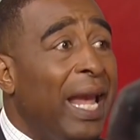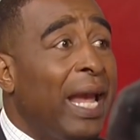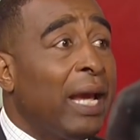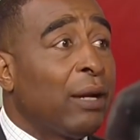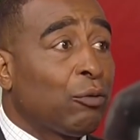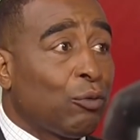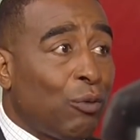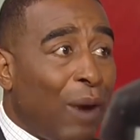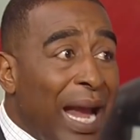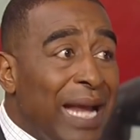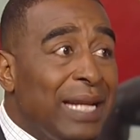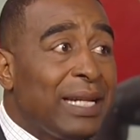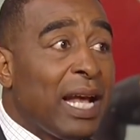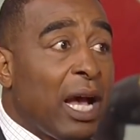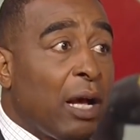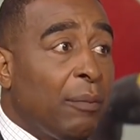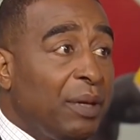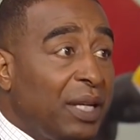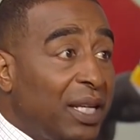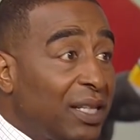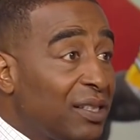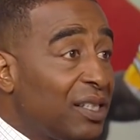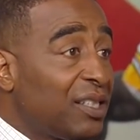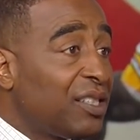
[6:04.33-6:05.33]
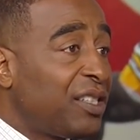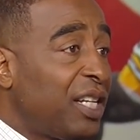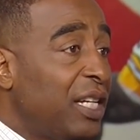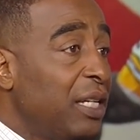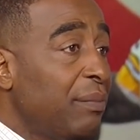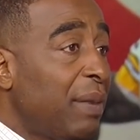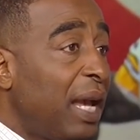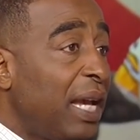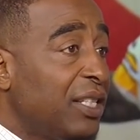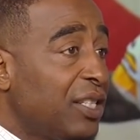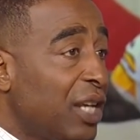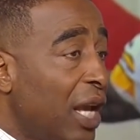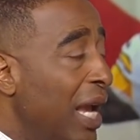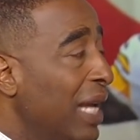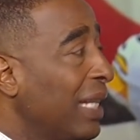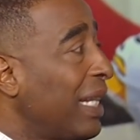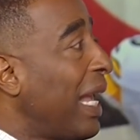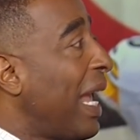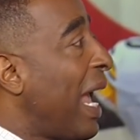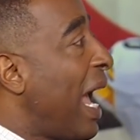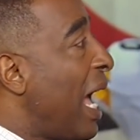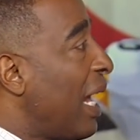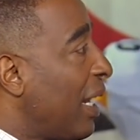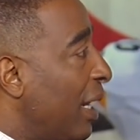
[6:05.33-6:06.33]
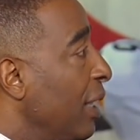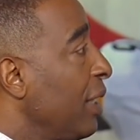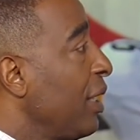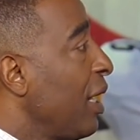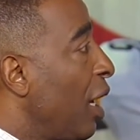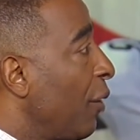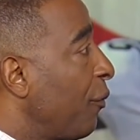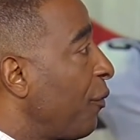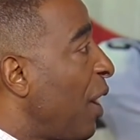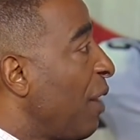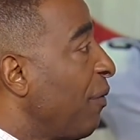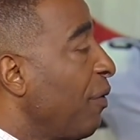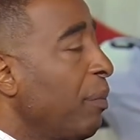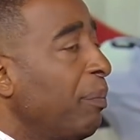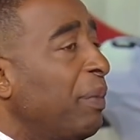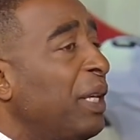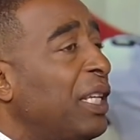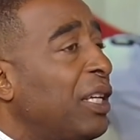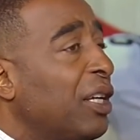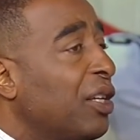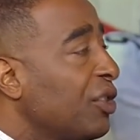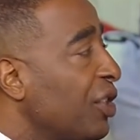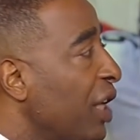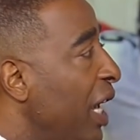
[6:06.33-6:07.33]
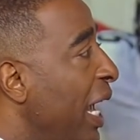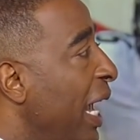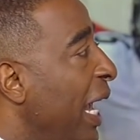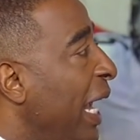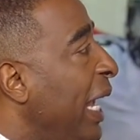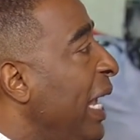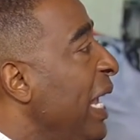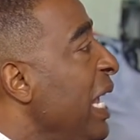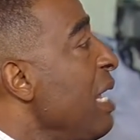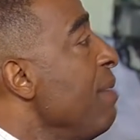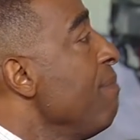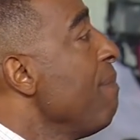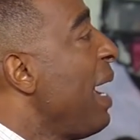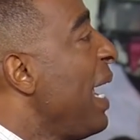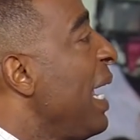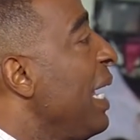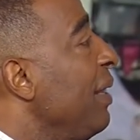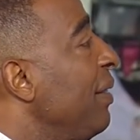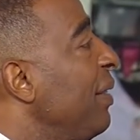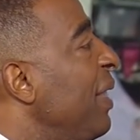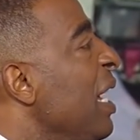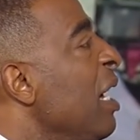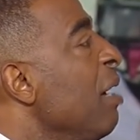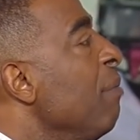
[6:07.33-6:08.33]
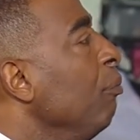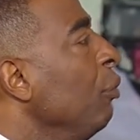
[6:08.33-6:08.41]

And right now, because his teammates, they had enough of it because he made them